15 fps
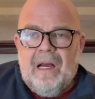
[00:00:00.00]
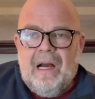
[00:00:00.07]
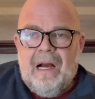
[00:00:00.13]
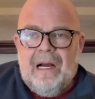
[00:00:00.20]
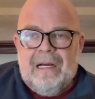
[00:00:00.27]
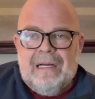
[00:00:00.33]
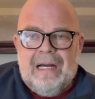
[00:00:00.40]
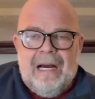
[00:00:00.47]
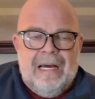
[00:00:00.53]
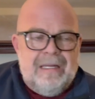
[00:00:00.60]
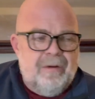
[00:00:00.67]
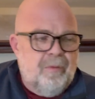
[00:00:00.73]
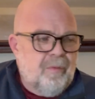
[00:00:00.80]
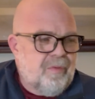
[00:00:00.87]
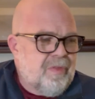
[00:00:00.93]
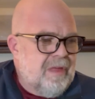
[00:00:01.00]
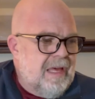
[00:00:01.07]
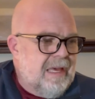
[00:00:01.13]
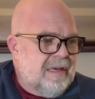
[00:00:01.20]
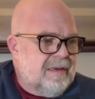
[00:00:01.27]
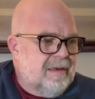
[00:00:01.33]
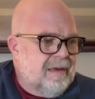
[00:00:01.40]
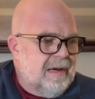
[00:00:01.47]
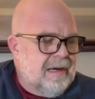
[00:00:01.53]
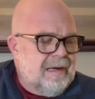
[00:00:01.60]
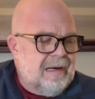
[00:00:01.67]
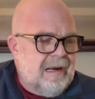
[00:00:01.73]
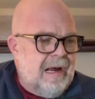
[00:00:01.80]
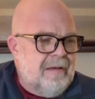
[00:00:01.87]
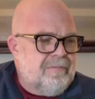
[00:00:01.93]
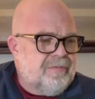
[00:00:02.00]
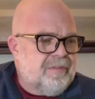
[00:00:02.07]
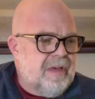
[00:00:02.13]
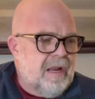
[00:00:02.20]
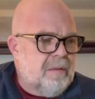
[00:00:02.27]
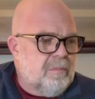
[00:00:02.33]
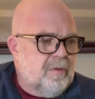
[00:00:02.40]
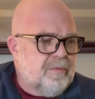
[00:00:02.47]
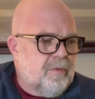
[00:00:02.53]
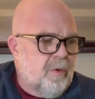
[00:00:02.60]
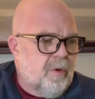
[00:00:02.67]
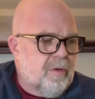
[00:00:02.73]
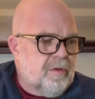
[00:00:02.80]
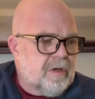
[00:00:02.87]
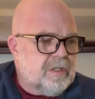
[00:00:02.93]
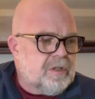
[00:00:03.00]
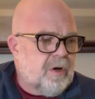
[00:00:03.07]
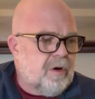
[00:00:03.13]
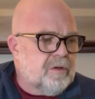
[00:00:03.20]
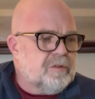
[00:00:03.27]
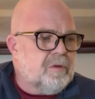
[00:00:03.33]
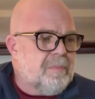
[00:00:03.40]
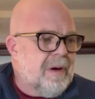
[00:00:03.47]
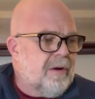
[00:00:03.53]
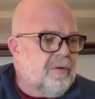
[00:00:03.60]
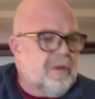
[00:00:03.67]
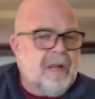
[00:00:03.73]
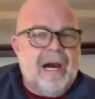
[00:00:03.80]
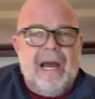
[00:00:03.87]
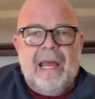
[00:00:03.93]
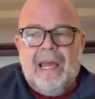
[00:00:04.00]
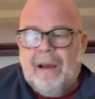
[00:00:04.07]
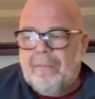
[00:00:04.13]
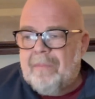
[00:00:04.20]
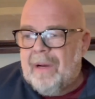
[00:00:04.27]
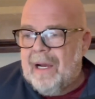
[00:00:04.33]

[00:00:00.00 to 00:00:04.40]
I don't think I've said it before. The guitars are better than I am.